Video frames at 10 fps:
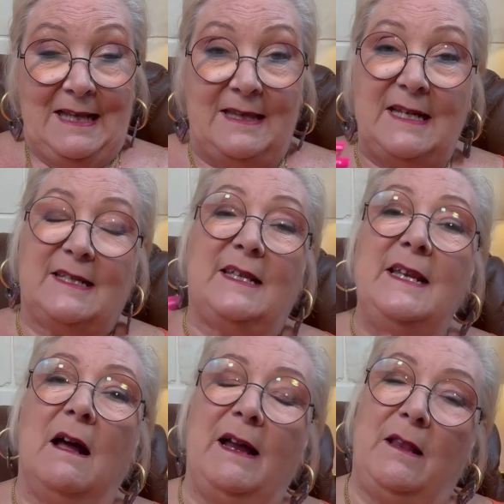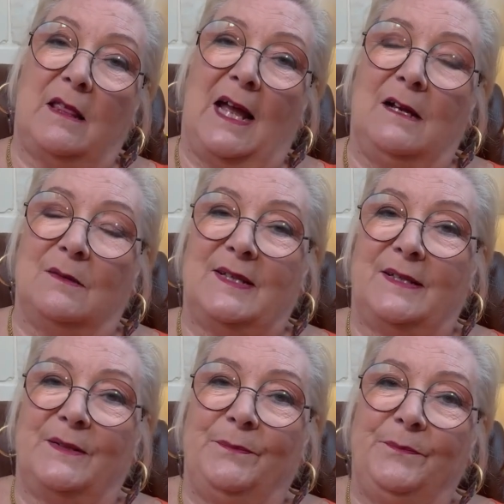It's the 9th
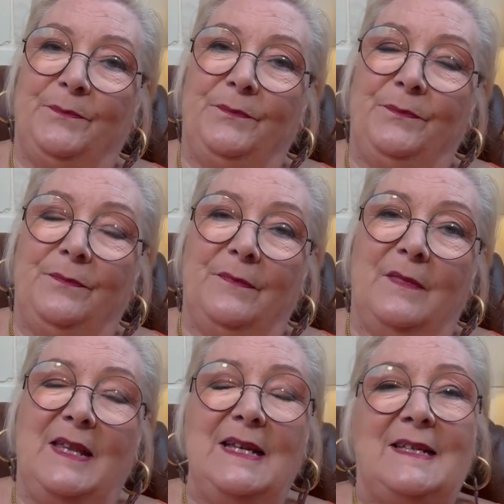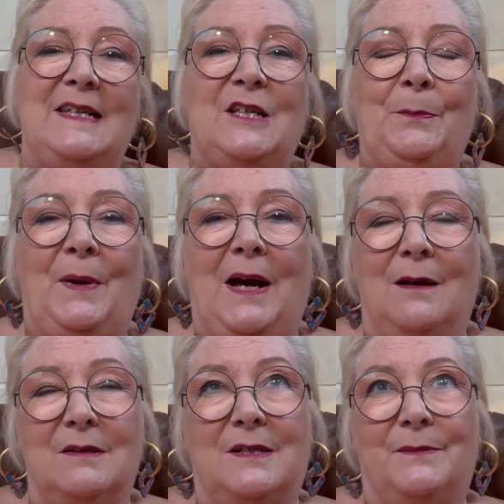house. This is
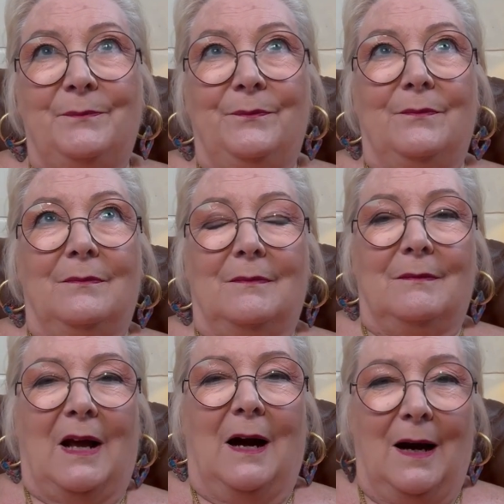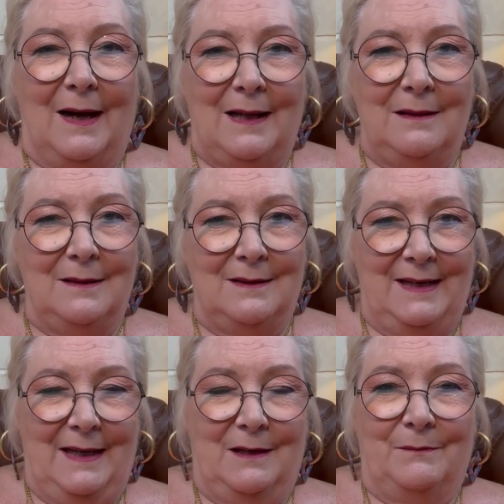about higher
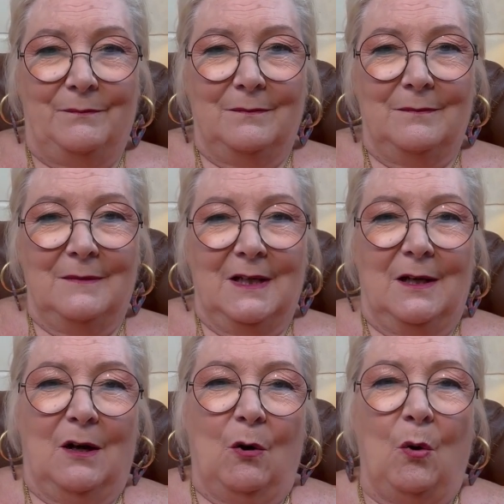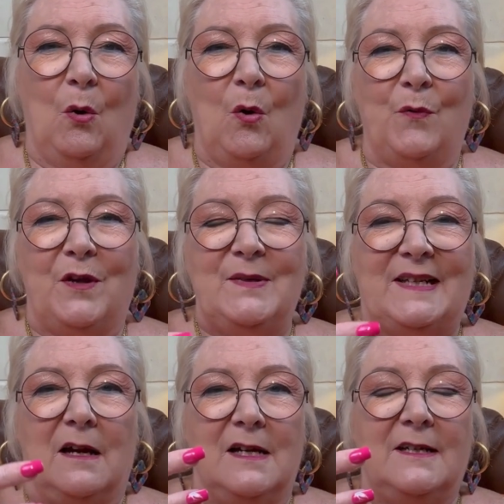learning, or those
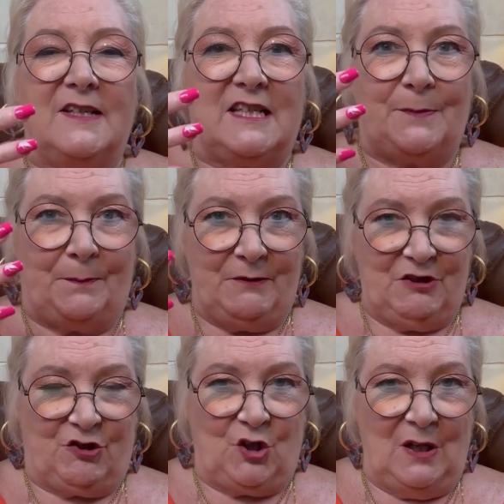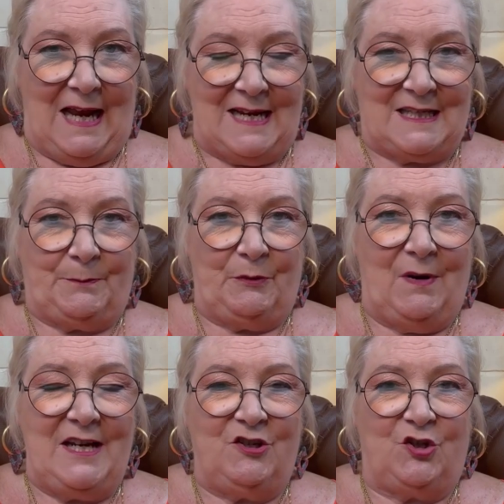kind of spiritual
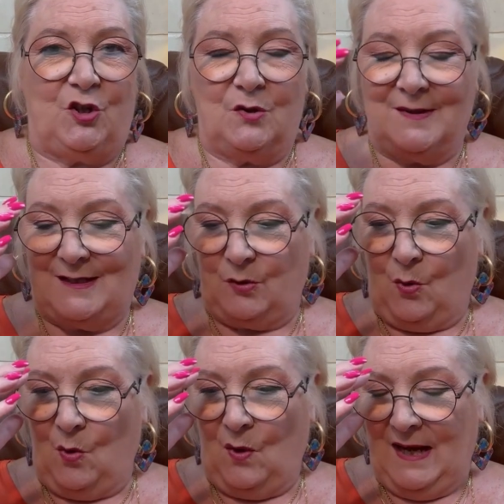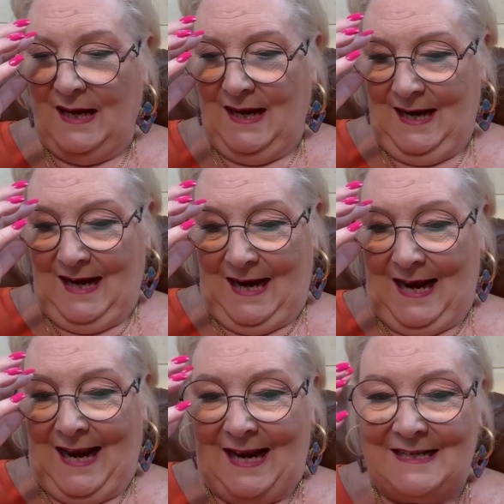aspirations, or
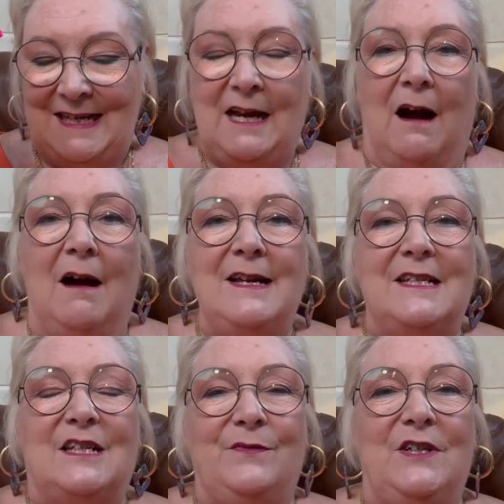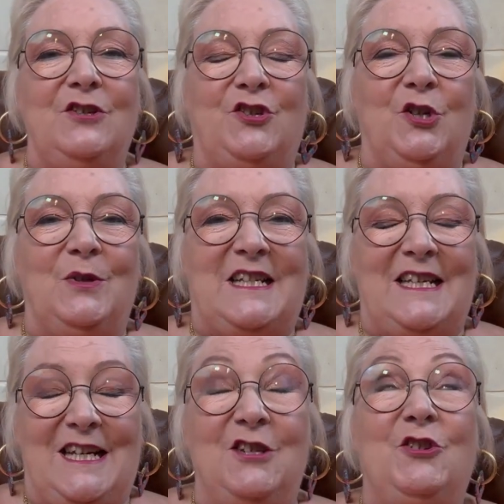heady heights of
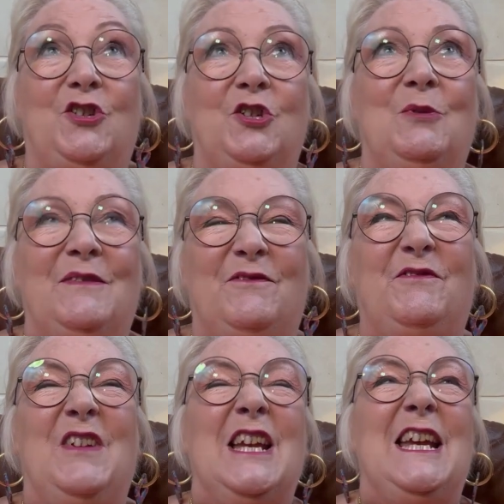intuition